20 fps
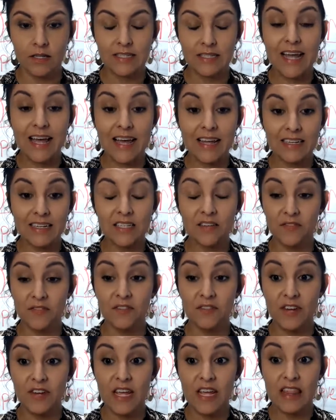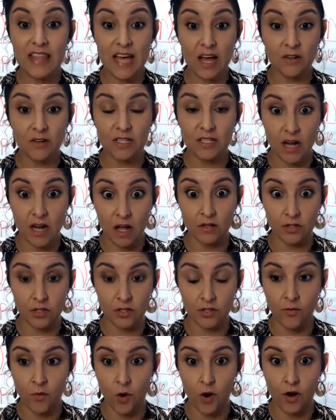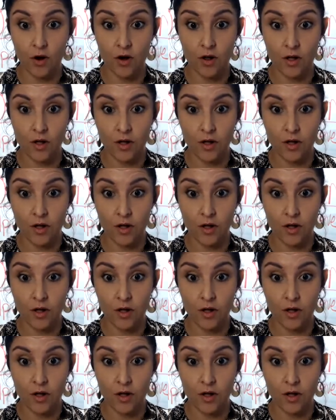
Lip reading: $10,000 to $15,000 for.